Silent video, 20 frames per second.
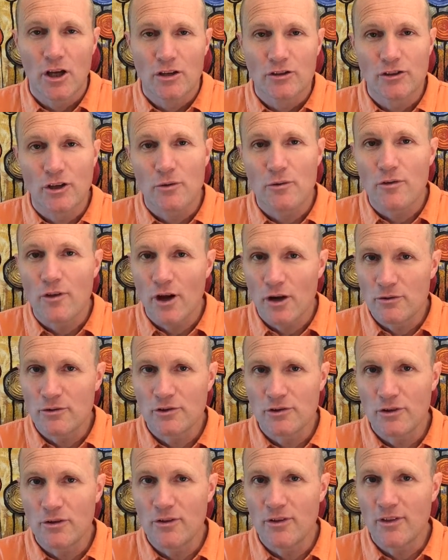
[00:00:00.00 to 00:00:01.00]
So those
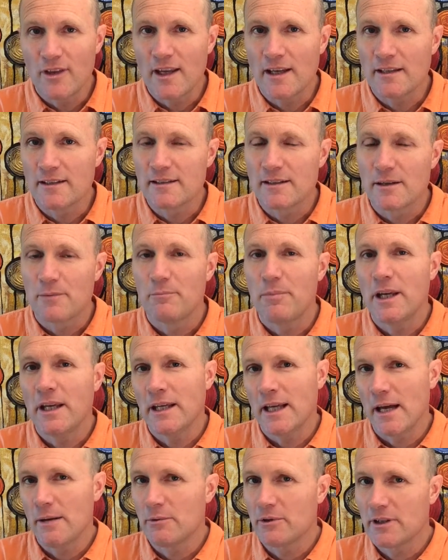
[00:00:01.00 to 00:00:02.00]
two things,
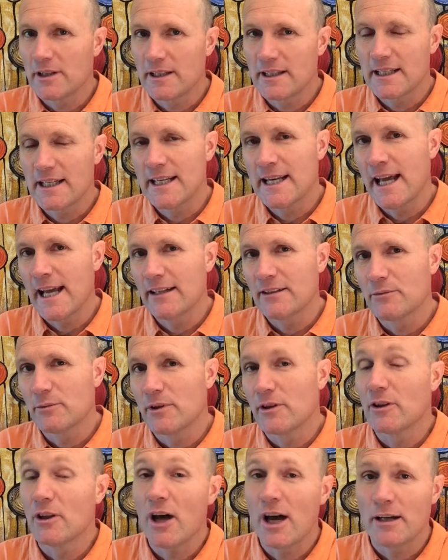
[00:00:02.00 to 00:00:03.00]
being able to connect
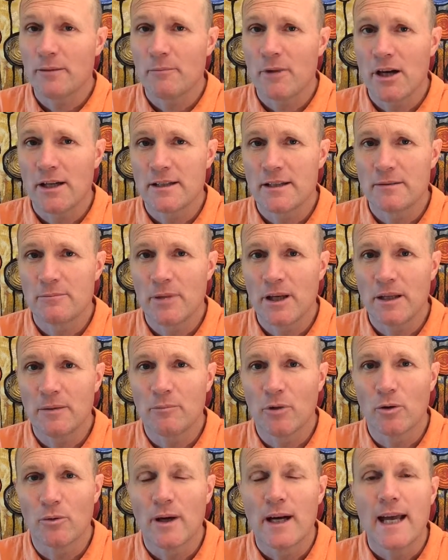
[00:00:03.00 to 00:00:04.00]
with like-minded
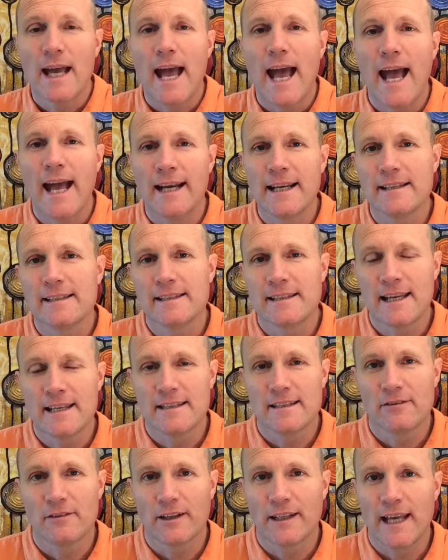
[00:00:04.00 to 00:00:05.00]
people and a
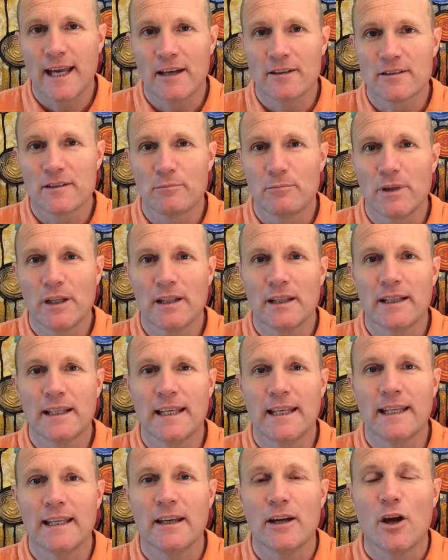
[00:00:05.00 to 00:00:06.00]
sense of
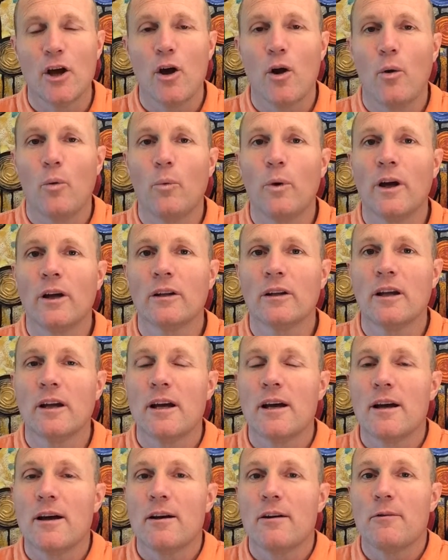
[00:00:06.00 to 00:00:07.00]
accountability, will
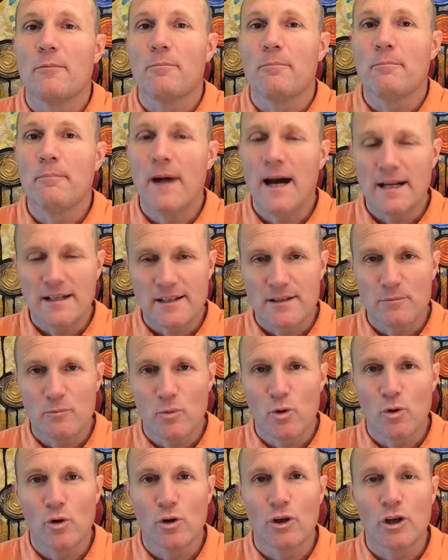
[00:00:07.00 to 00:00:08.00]
much
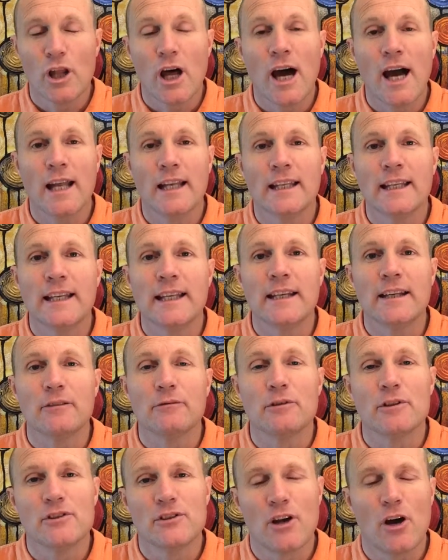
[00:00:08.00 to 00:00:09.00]
more likely
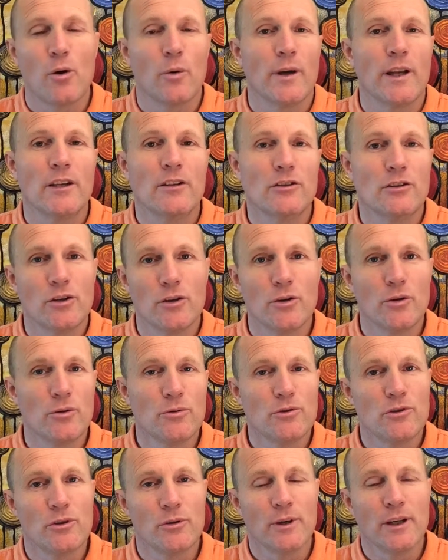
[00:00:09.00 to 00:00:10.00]
result in you
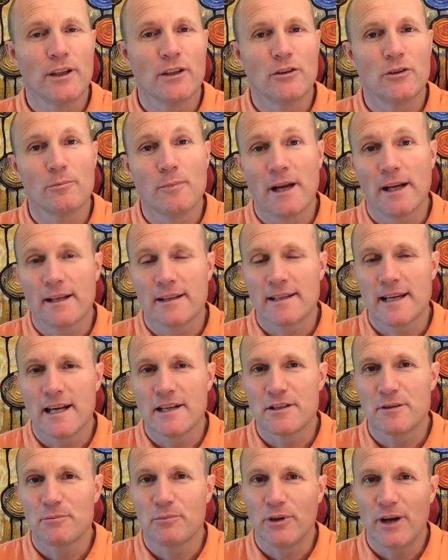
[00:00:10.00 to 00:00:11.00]
doing your
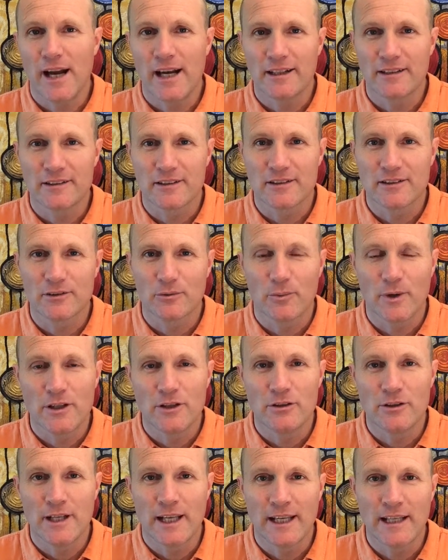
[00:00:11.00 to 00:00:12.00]
meditation practice when
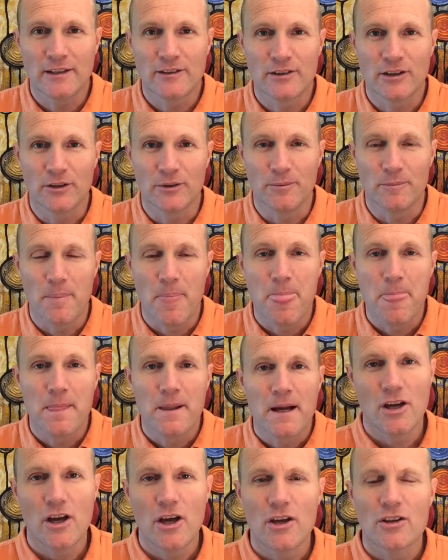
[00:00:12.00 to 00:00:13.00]
you need to.
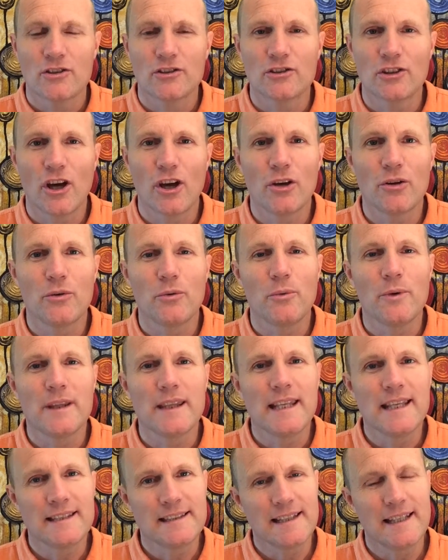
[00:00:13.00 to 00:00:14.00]
So with
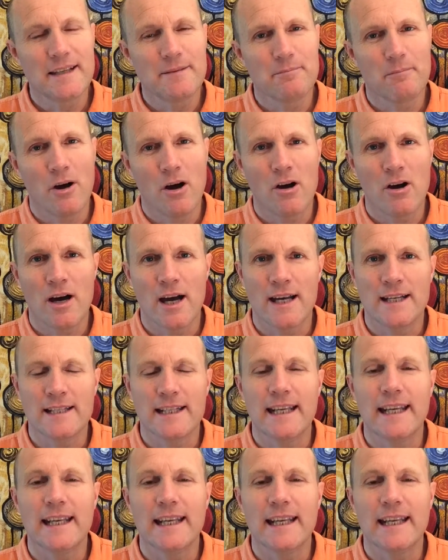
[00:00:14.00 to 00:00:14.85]
this in mind,